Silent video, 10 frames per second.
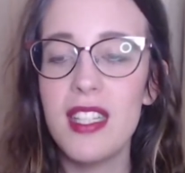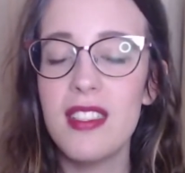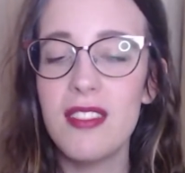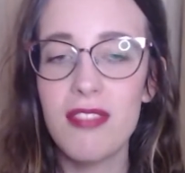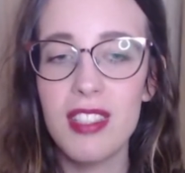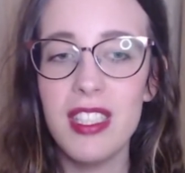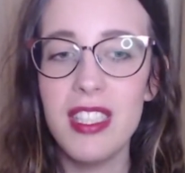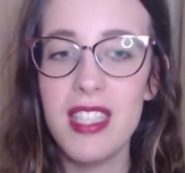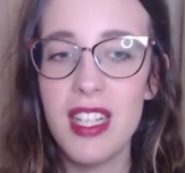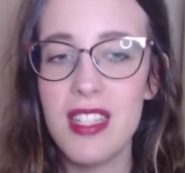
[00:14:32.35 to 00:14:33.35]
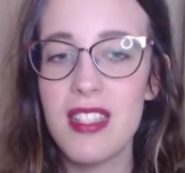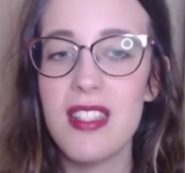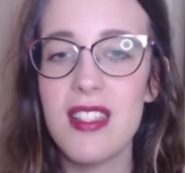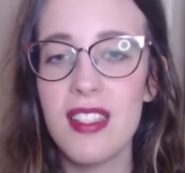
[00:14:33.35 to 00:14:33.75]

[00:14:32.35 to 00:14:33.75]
really does